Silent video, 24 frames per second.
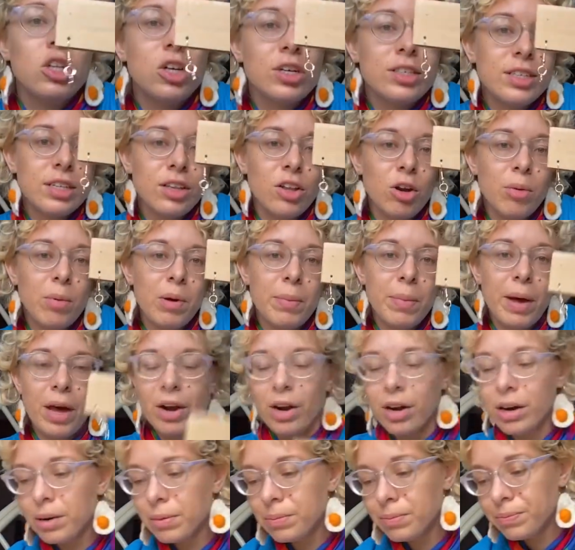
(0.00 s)
looks a little bit
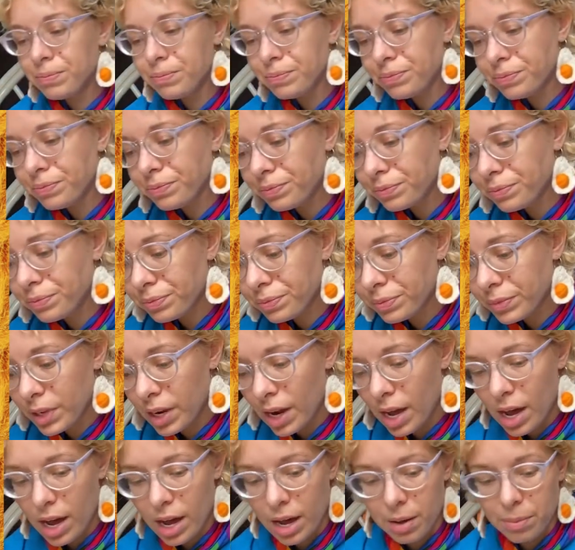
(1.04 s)
better.
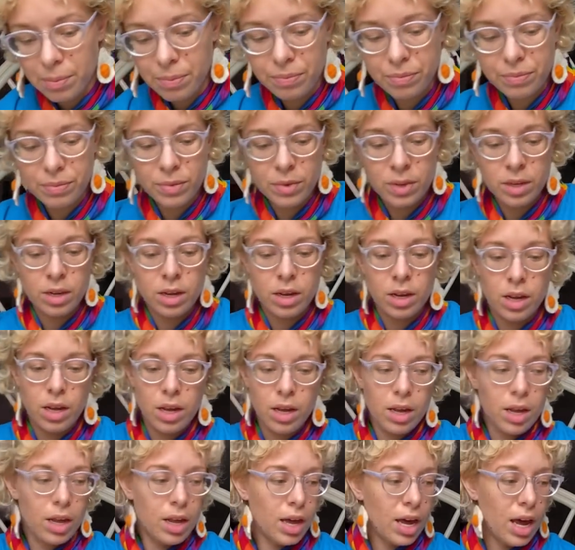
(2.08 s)
Um,
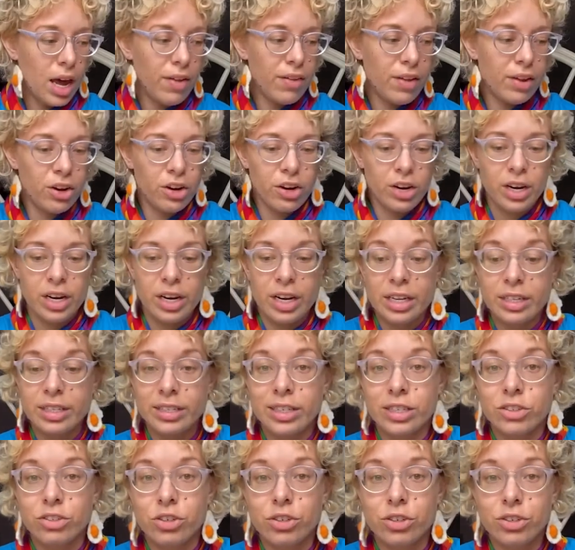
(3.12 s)
And then you're gonna need
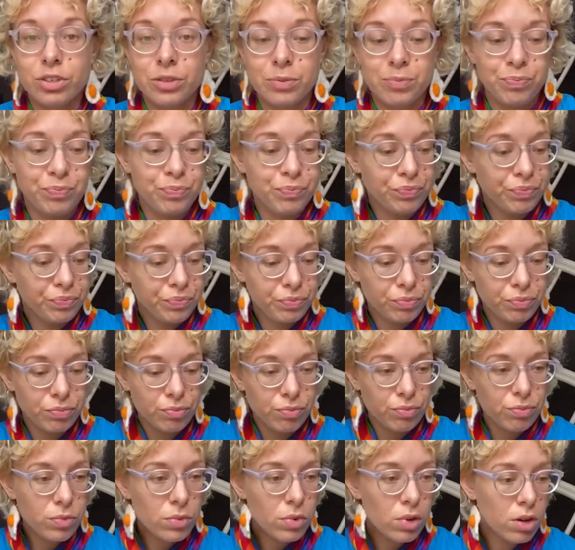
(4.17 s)
scissors.
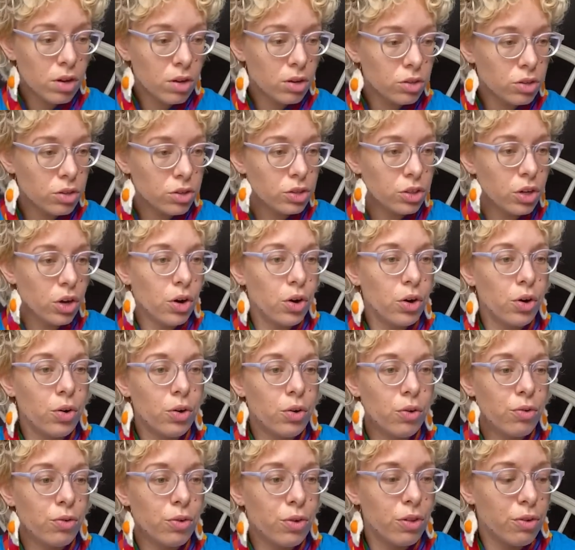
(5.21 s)

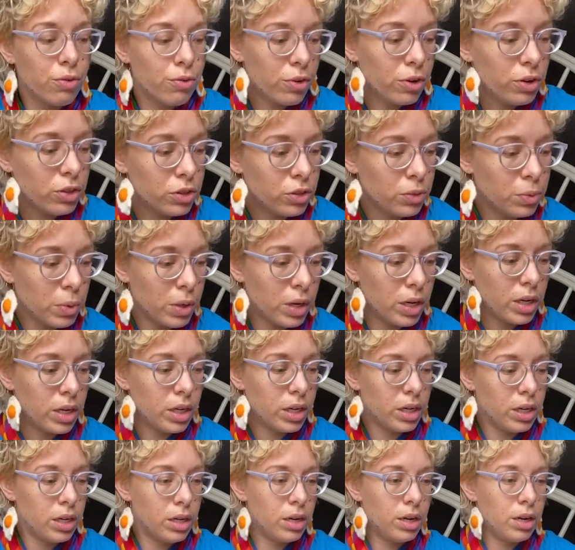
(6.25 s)
So for the first
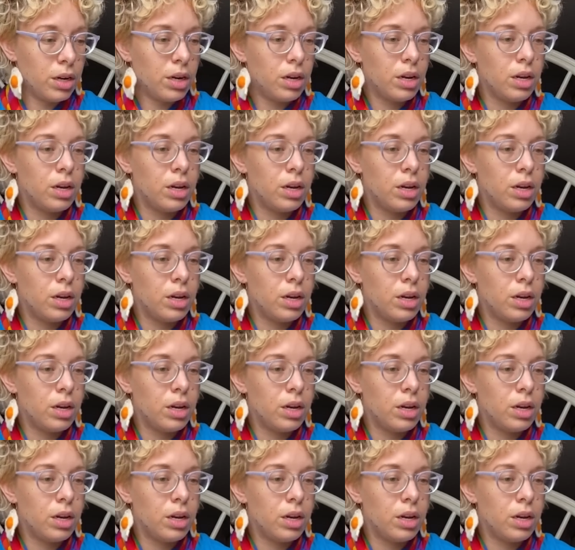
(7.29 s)
one,